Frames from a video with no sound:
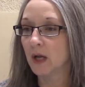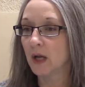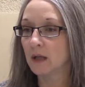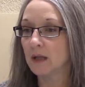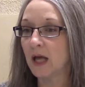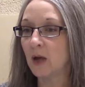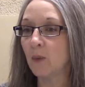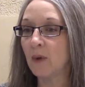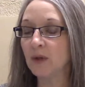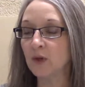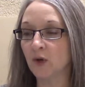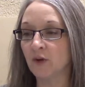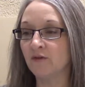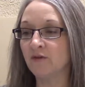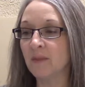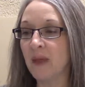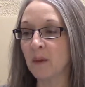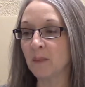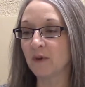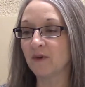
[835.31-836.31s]
like we learned
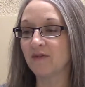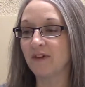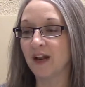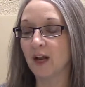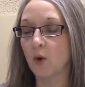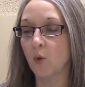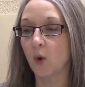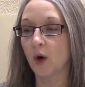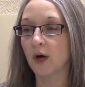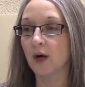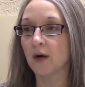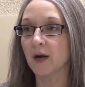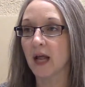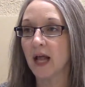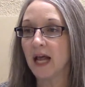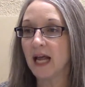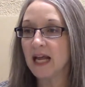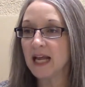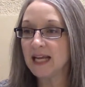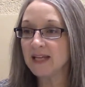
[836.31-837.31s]
from that prophetic word,
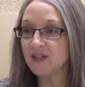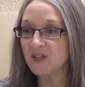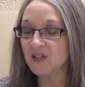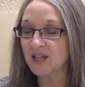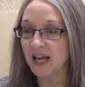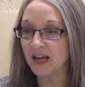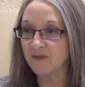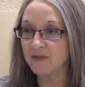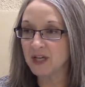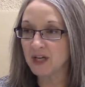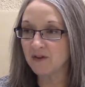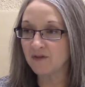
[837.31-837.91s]
it's safety